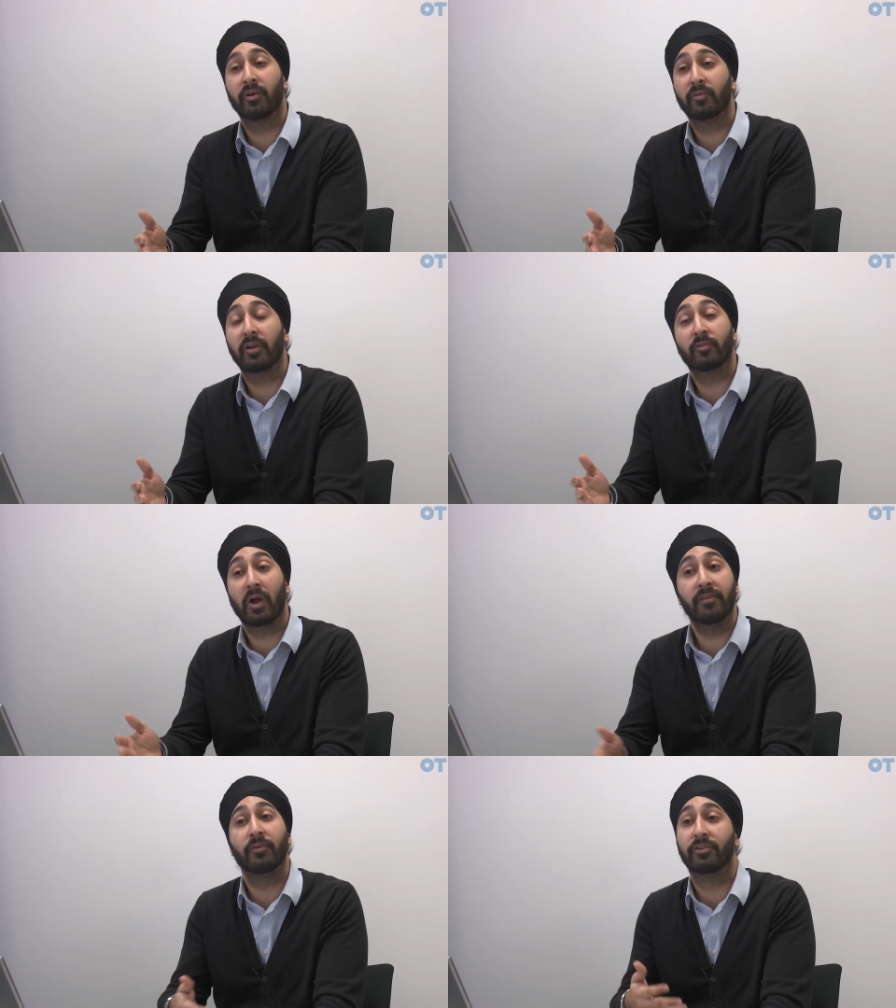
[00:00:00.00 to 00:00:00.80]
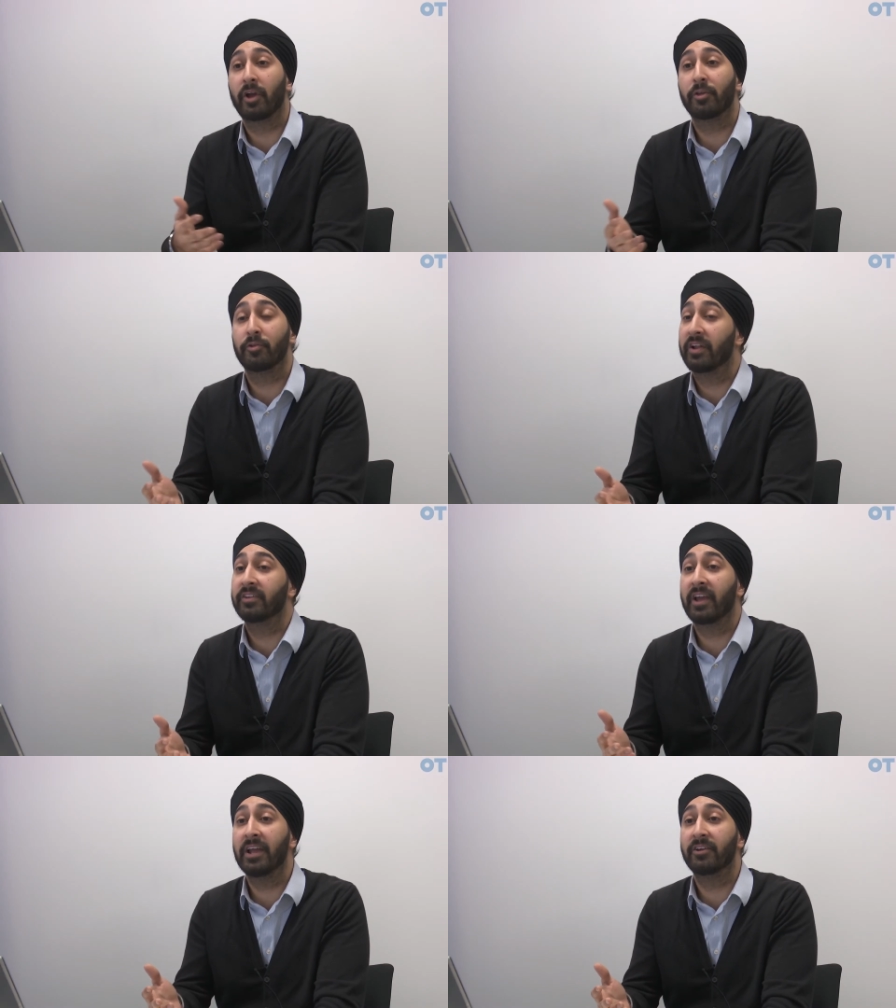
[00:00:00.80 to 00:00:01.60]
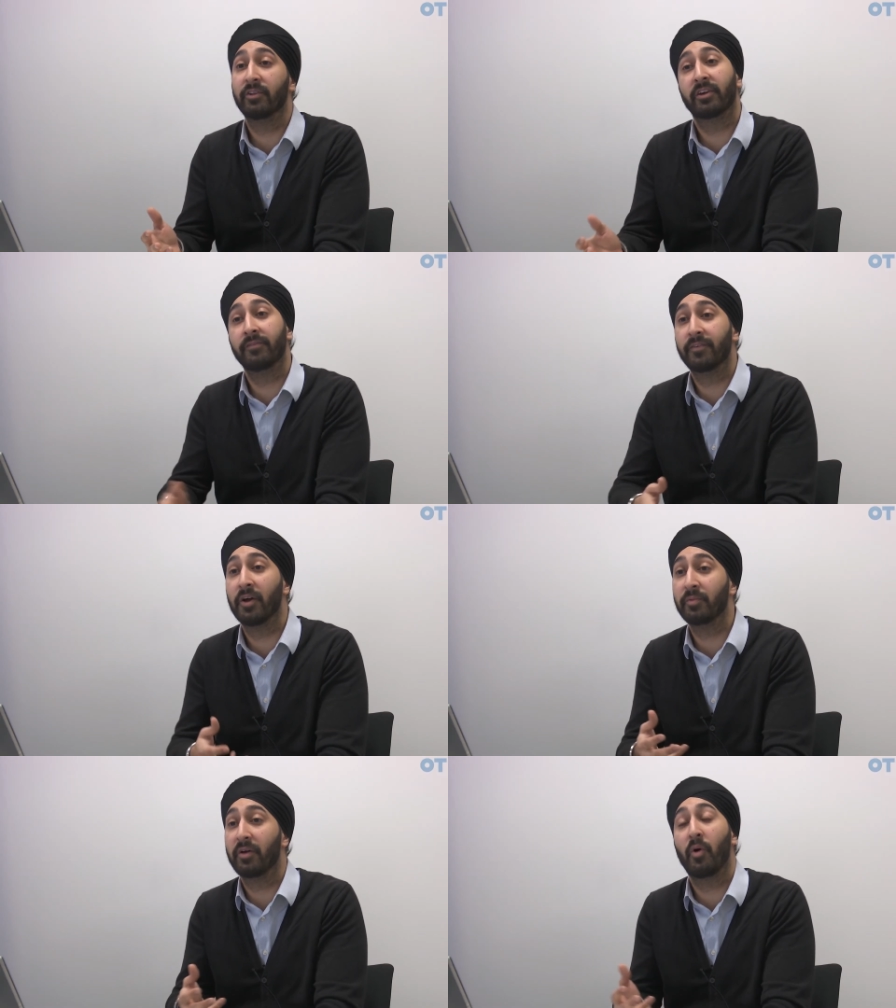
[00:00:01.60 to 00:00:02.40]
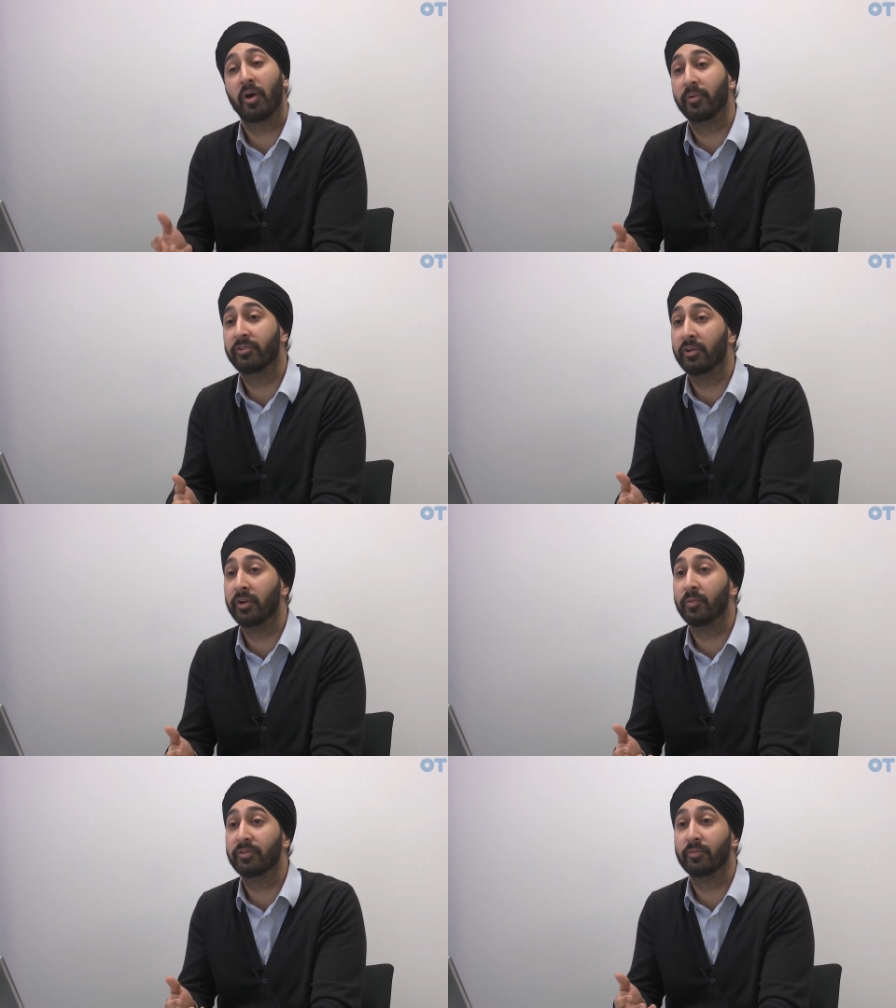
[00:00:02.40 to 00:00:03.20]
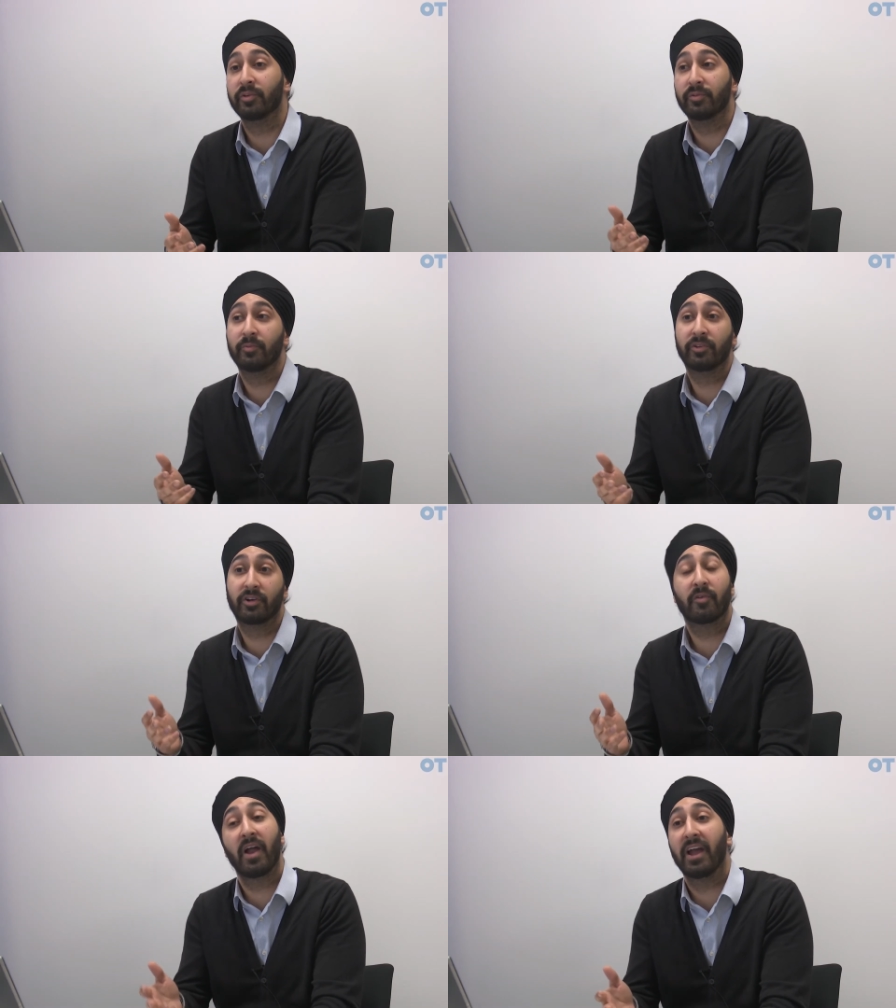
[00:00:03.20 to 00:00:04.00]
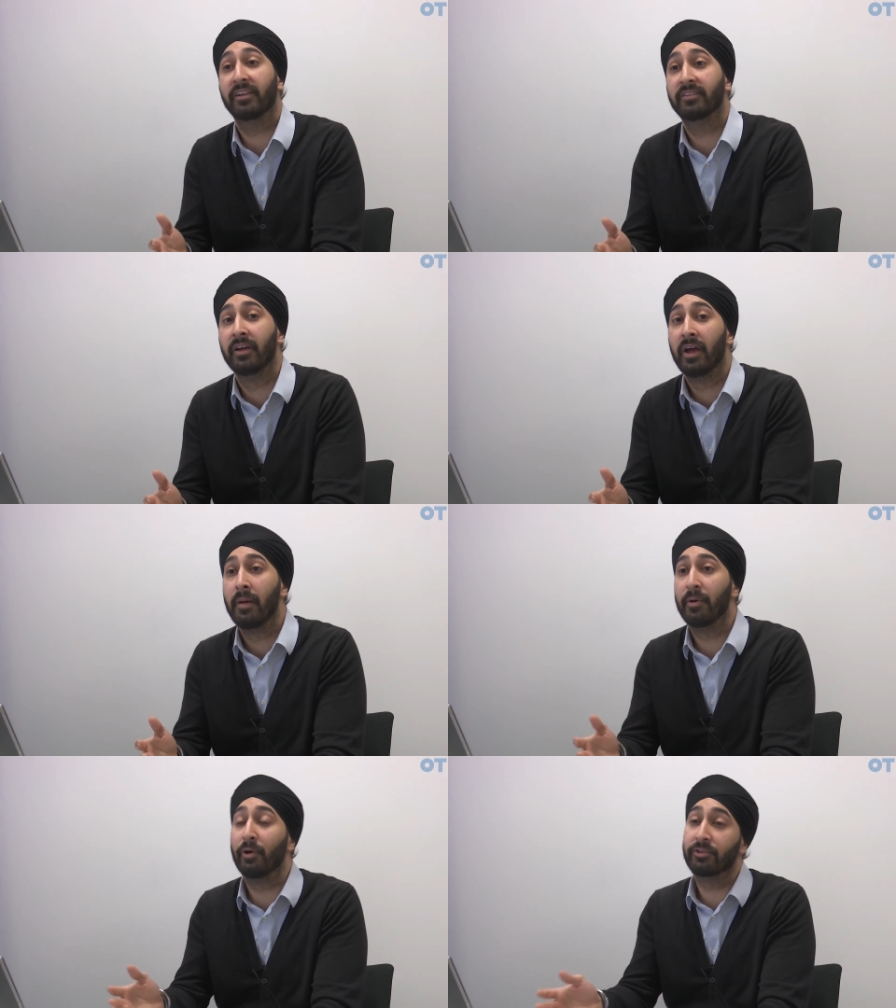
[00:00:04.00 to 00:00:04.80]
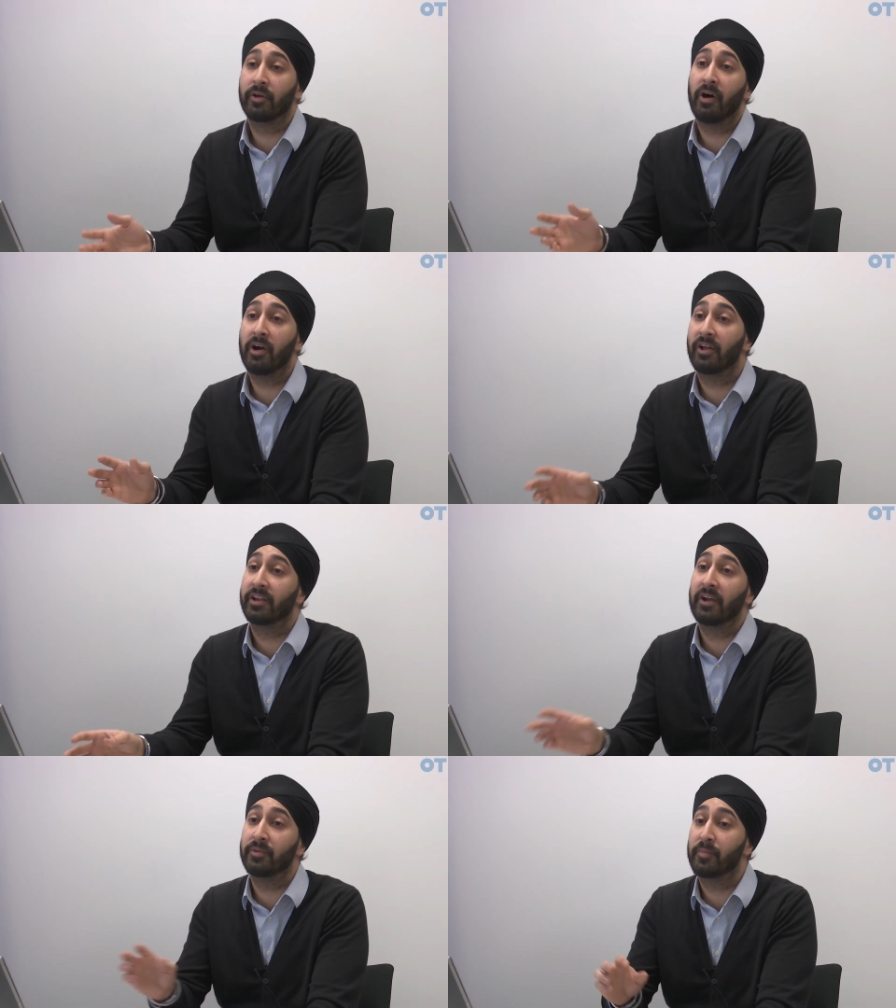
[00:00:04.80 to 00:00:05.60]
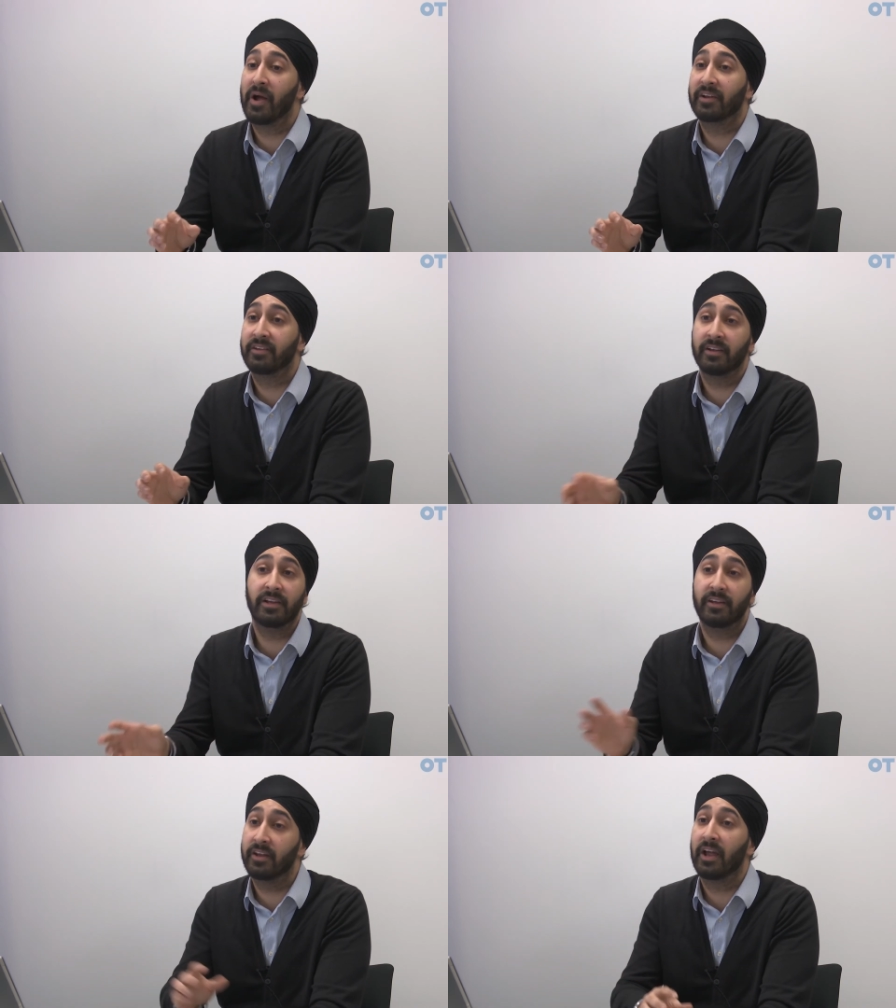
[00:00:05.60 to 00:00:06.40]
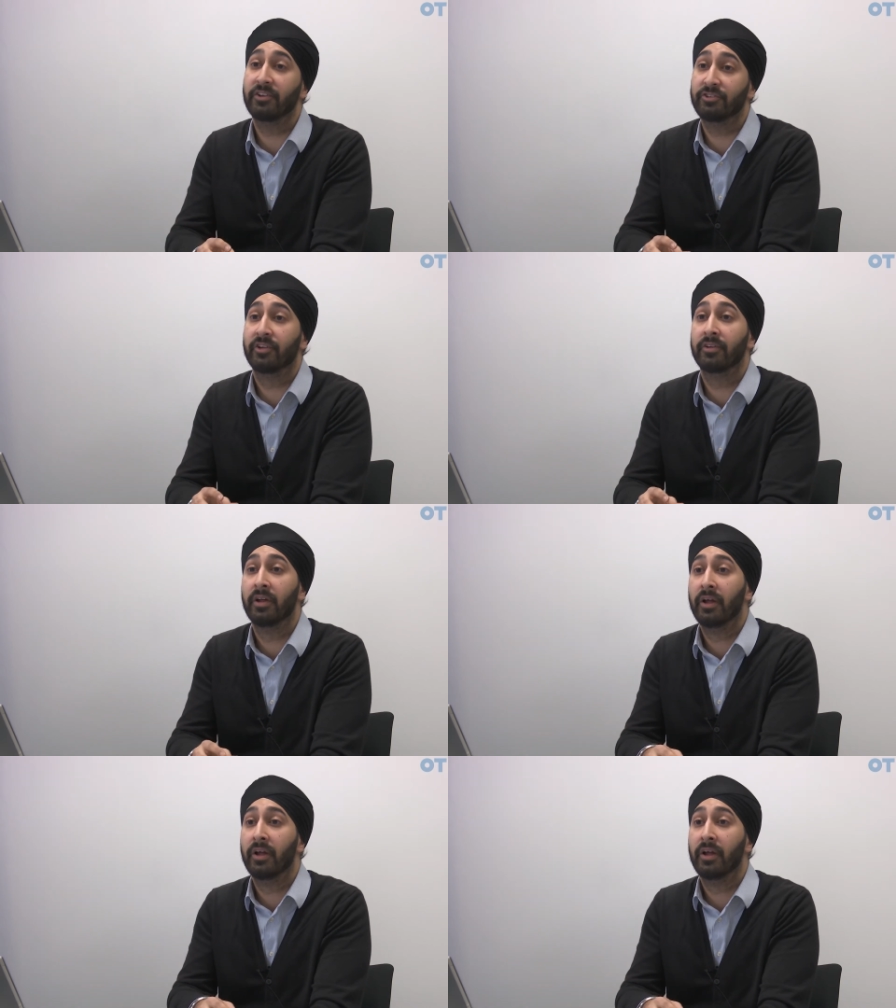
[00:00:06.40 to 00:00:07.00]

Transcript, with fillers: I was very grateful to go through that again, because it confirmed that what I was doing was correct, but also highlight areas of my practice that needed attention.